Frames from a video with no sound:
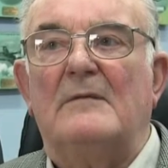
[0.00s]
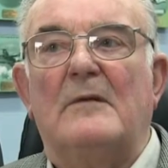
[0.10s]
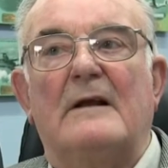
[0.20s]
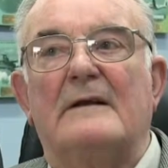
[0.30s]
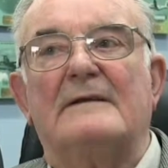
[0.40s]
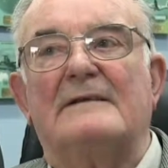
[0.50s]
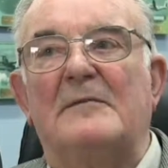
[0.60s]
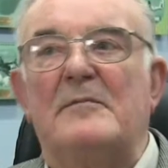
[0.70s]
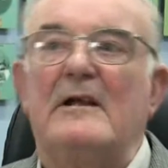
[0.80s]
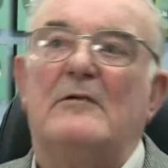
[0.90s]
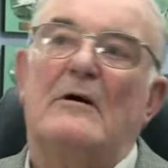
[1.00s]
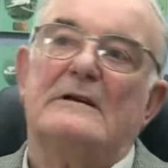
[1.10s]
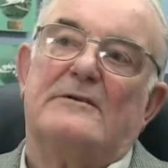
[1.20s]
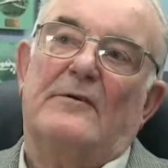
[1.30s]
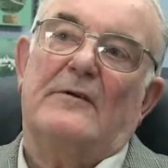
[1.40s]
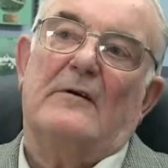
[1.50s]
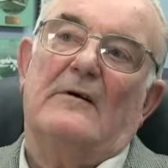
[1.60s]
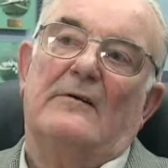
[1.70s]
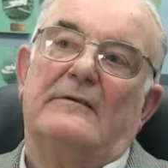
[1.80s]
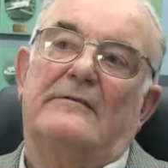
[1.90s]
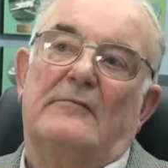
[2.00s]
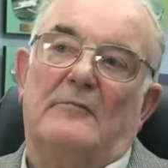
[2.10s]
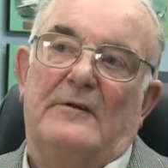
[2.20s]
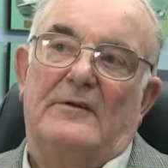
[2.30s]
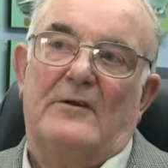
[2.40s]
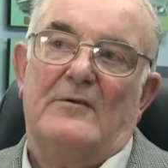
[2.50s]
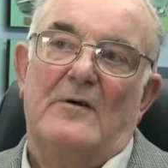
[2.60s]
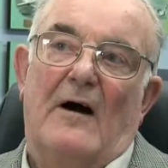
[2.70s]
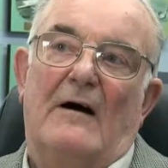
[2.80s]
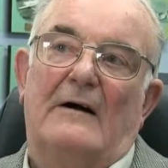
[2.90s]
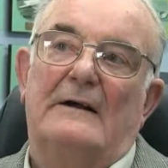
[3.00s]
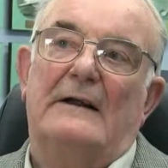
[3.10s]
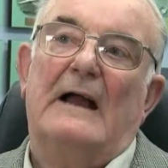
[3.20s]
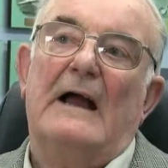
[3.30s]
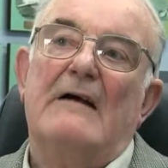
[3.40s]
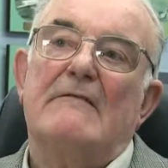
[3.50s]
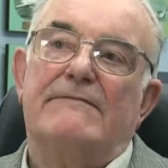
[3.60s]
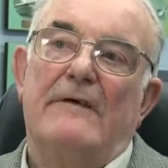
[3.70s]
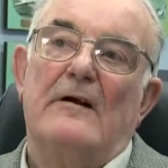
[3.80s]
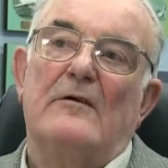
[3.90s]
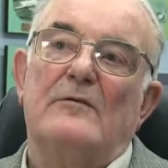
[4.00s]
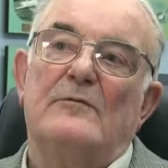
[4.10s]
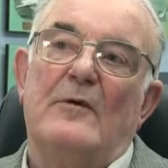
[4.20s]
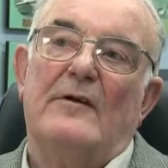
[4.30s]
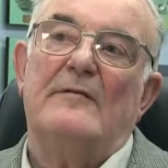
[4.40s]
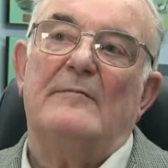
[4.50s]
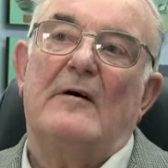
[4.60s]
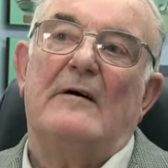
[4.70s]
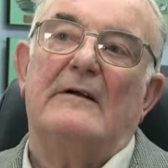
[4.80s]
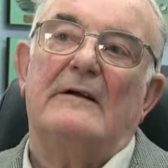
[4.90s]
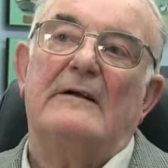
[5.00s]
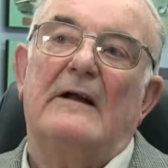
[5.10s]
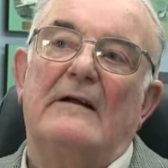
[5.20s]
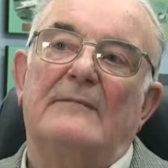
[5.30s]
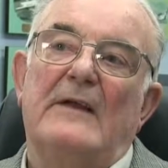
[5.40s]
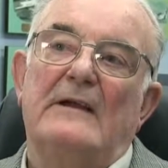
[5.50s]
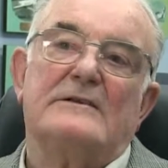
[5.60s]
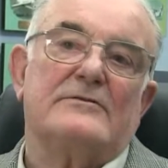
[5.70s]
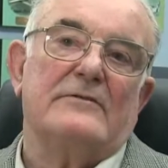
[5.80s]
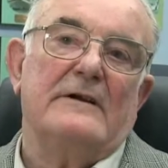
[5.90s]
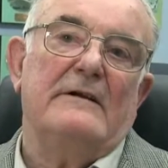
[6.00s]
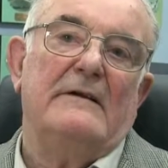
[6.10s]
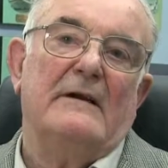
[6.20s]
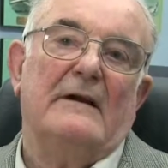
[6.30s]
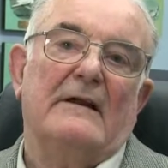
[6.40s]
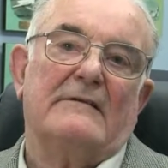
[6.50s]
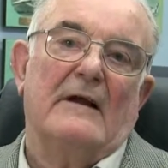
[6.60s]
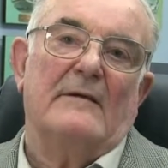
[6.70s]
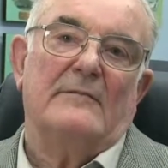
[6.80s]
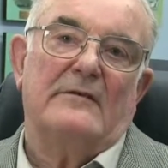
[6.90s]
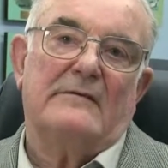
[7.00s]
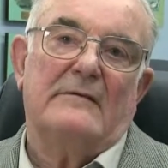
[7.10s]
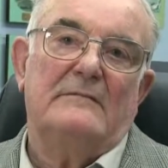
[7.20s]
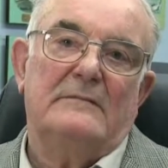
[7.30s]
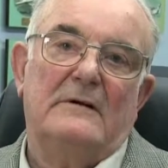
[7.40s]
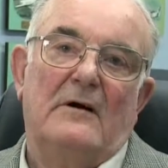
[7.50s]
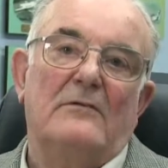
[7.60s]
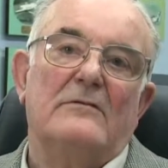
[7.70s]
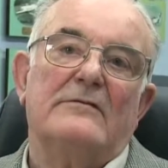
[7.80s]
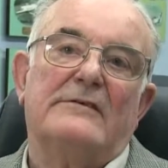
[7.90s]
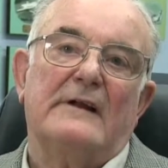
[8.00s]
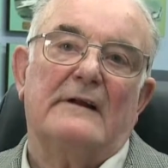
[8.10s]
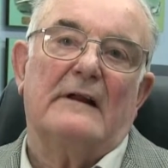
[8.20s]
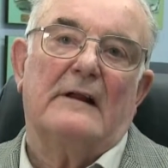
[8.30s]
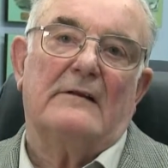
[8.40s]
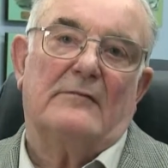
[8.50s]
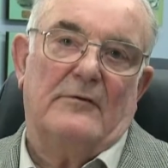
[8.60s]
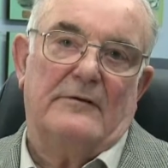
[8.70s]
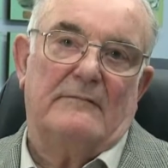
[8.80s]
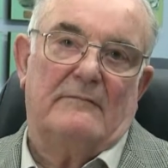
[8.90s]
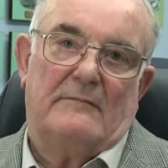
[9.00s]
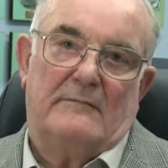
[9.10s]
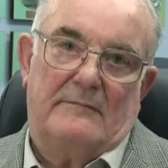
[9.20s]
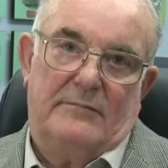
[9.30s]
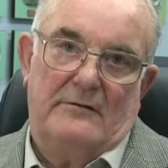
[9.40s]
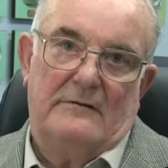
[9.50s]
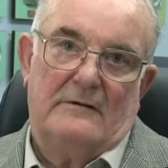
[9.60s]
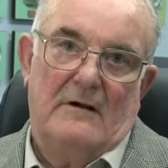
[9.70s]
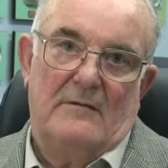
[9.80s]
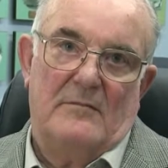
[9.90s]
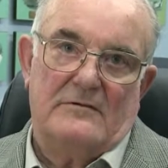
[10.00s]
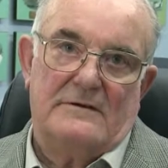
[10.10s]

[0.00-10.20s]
Well, to be quite honest with you, I failed one of my S3 exams. I always think that's what put the kind of...